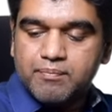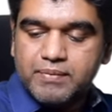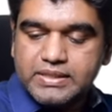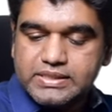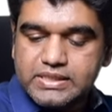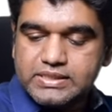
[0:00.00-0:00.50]

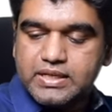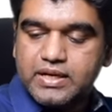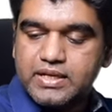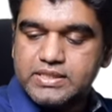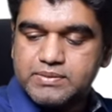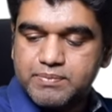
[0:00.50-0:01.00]
Mixing
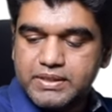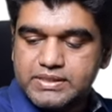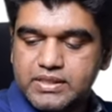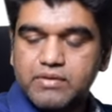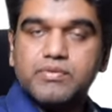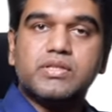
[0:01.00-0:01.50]
study is
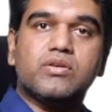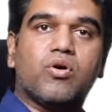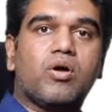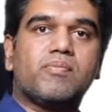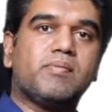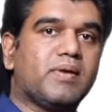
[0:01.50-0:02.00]
mixing with
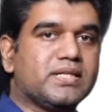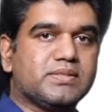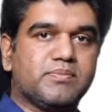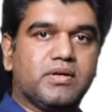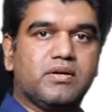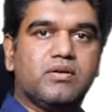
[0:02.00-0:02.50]
normal
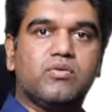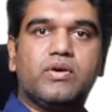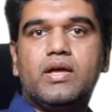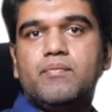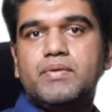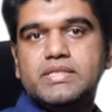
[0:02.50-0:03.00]
plasma.
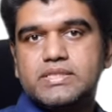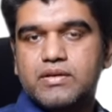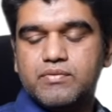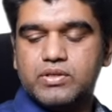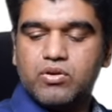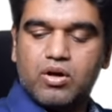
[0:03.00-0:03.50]
Okay,
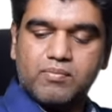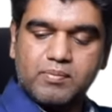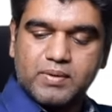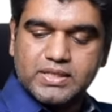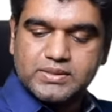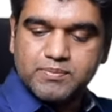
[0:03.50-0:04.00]
mixing with normal
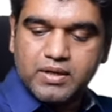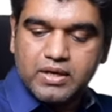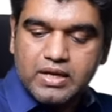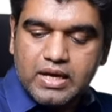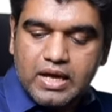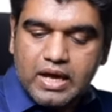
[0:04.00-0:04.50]
plasma.
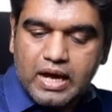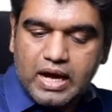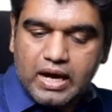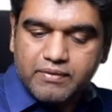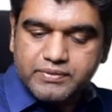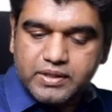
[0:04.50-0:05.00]

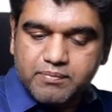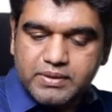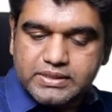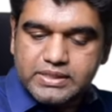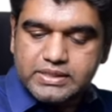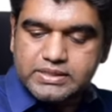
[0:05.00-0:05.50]
After
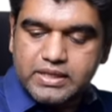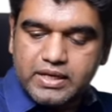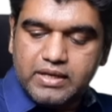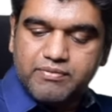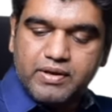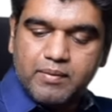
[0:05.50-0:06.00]
mixing
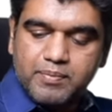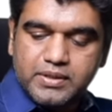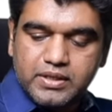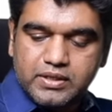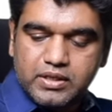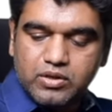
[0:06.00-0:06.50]
study, if
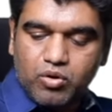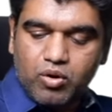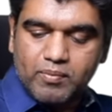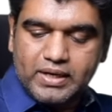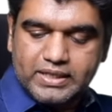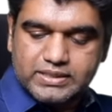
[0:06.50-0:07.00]
APTT
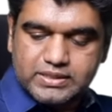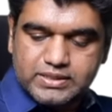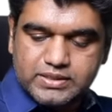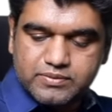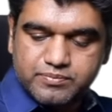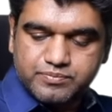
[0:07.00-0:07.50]

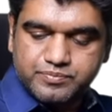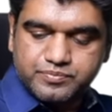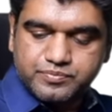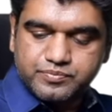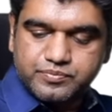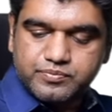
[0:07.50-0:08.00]
normalizes
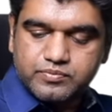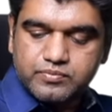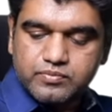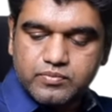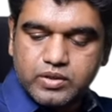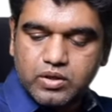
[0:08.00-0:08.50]

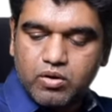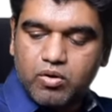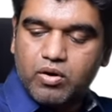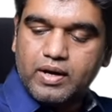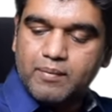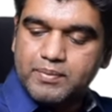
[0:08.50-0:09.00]

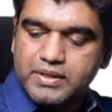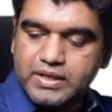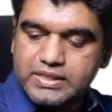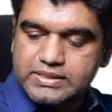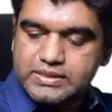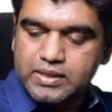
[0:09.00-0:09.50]
or
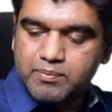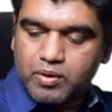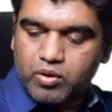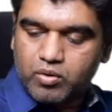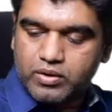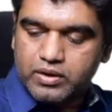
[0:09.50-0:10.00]
APTT is still
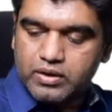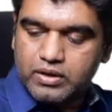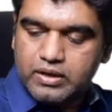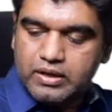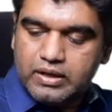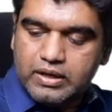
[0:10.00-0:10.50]
prolonged,
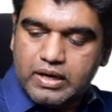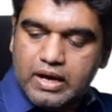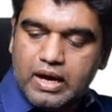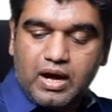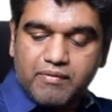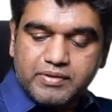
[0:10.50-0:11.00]

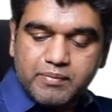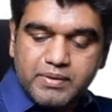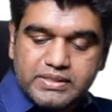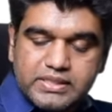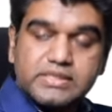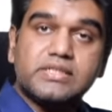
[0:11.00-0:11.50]
after
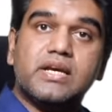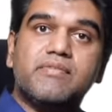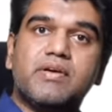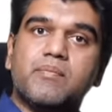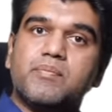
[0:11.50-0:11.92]
mixing study, if